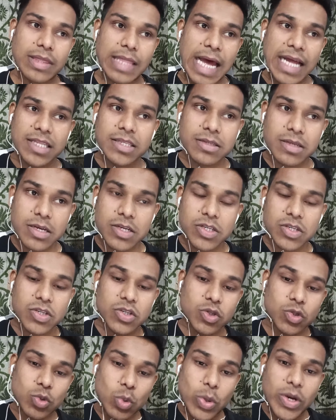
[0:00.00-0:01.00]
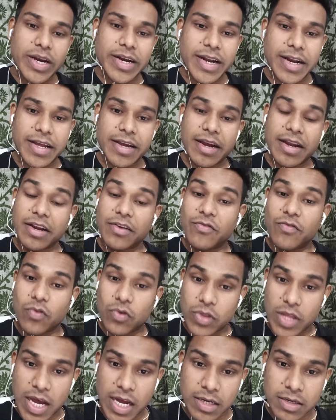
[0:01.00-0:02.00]
that session is totally dedicated
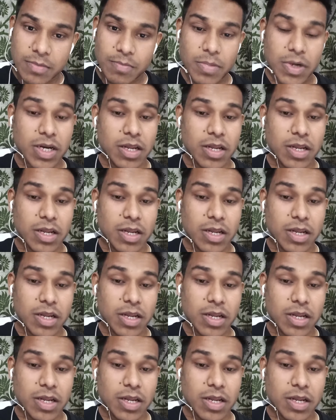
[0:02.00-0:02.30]
for that